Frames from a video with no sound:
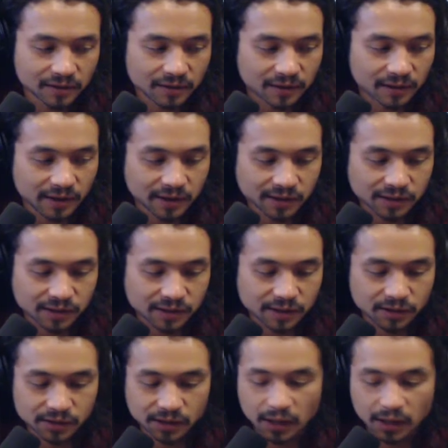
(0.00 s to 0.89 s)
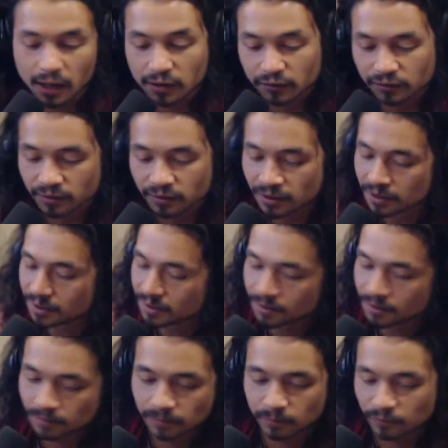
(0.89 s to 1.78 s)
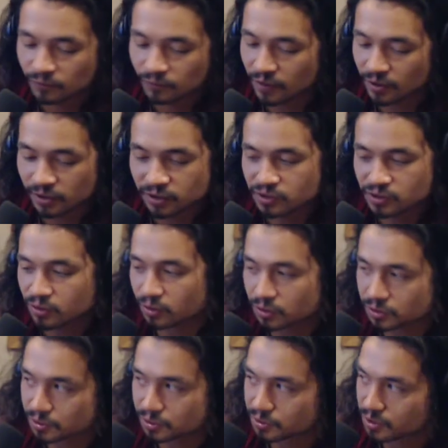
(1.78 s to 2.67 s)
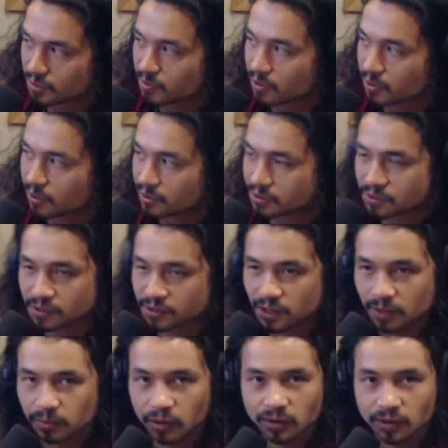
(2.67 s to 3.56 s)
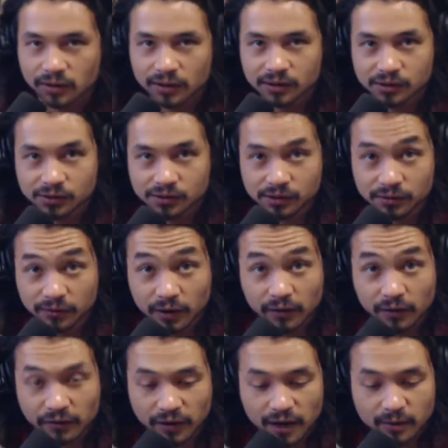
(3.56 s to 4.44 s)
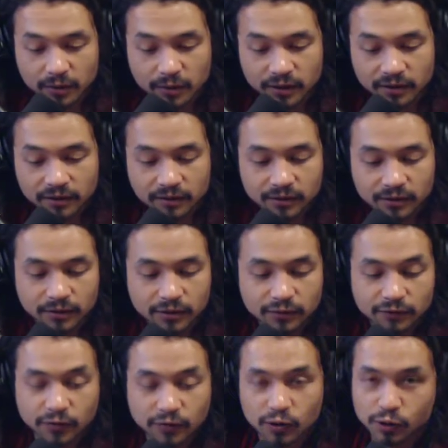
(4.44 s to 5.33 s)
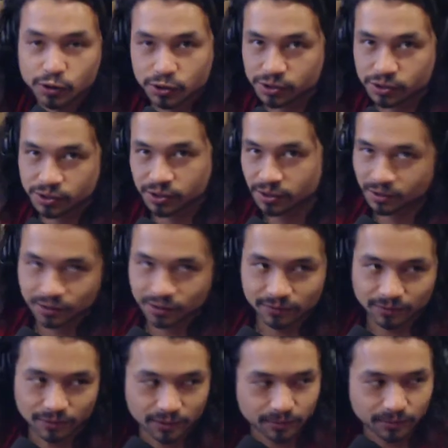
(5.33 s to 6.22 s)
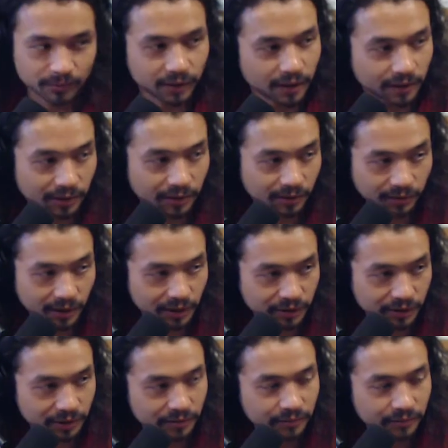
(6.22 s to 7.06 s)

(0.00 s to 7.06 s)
things, and there's a lot of various cultures and communities that take part there, so it's a very vibrant, diverse location.